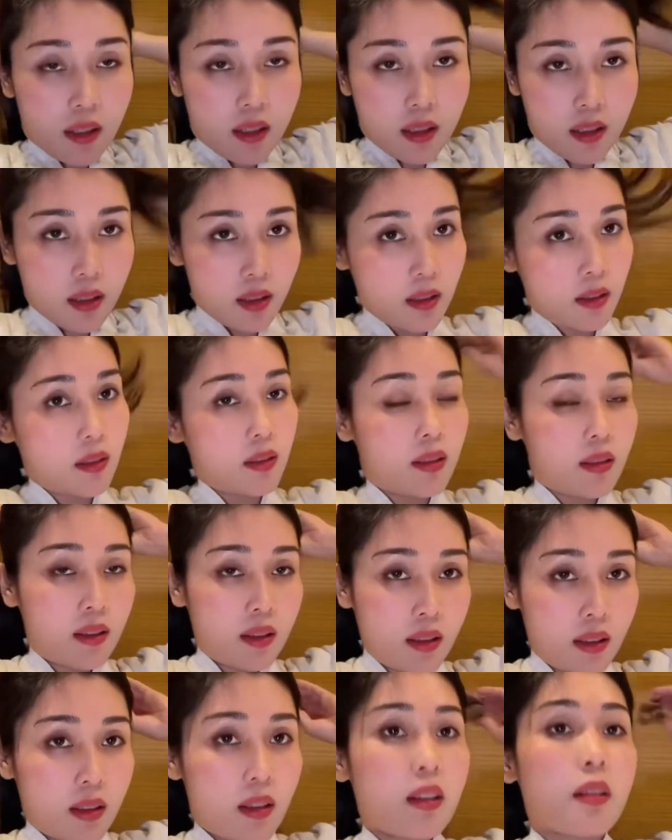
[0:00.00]
I'm
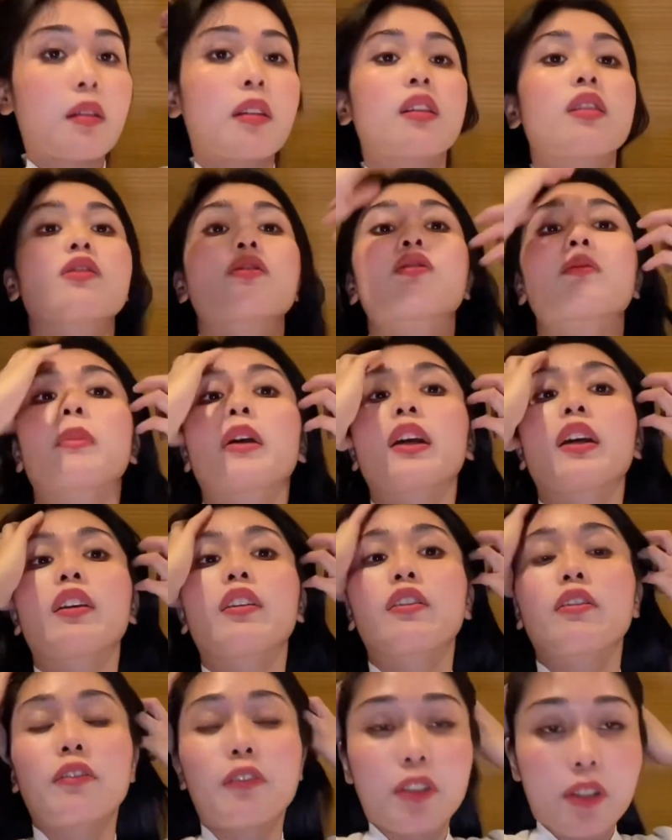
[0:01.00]
gonna do my
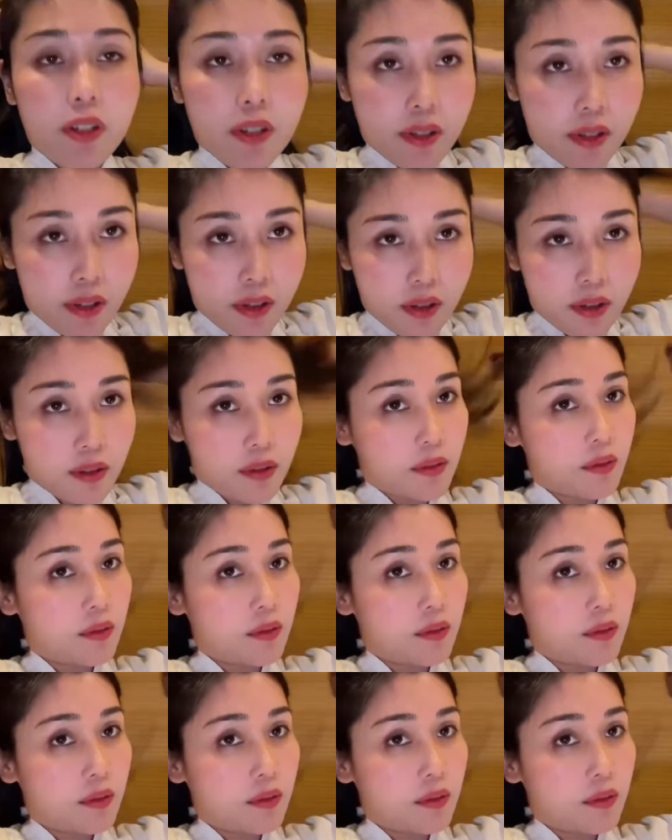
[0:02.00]
hair first.